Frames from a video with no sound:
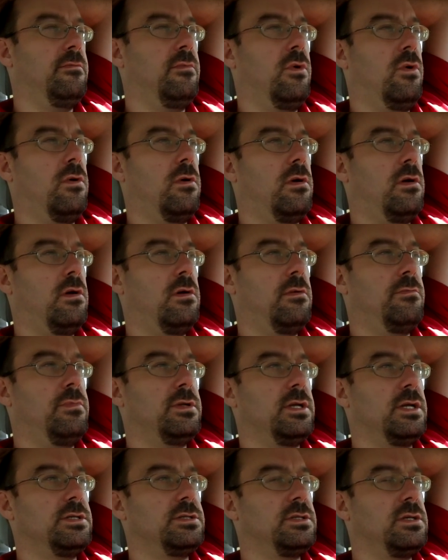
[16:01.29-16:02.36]
more,
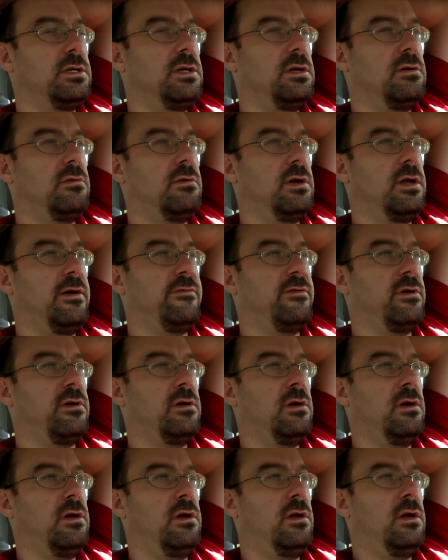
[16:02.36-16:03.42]
potentially, or whatever,
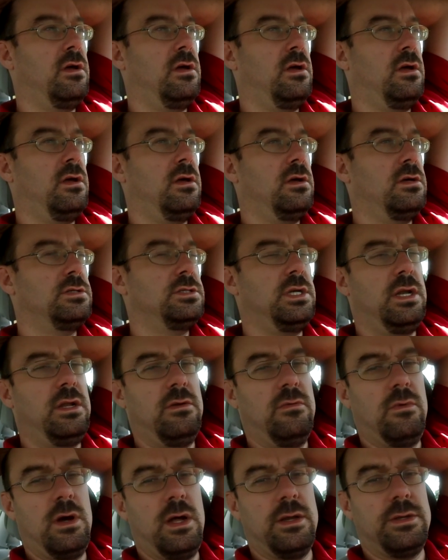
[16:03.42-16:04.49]
she
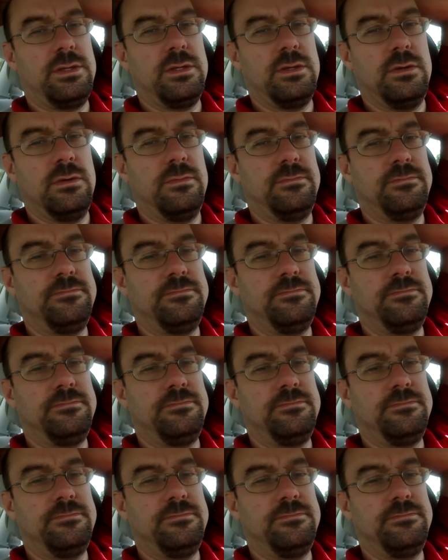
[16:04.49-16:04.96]
didn't want to.